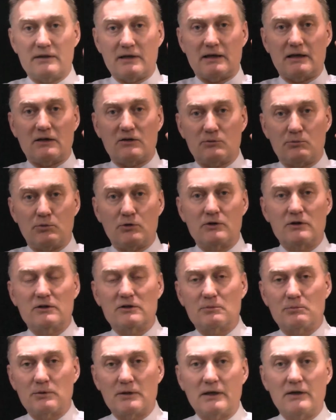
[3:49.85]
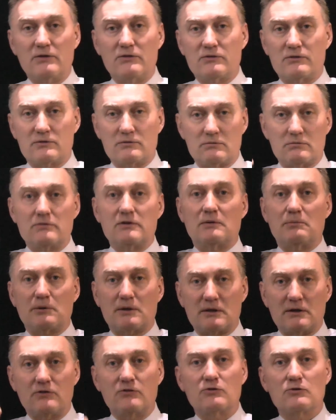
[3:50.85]
that gets put into place,
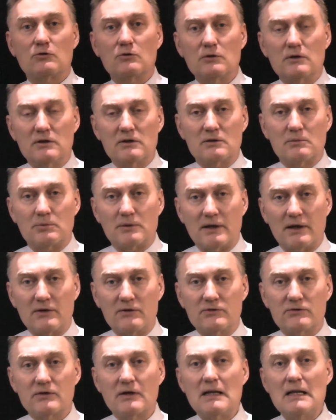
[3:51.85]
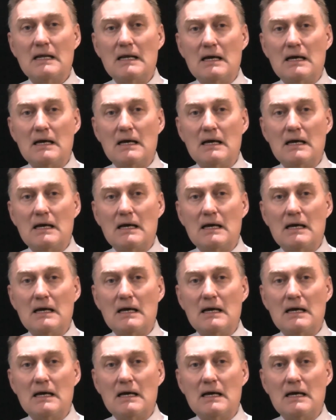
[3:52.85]
typically screwed into place.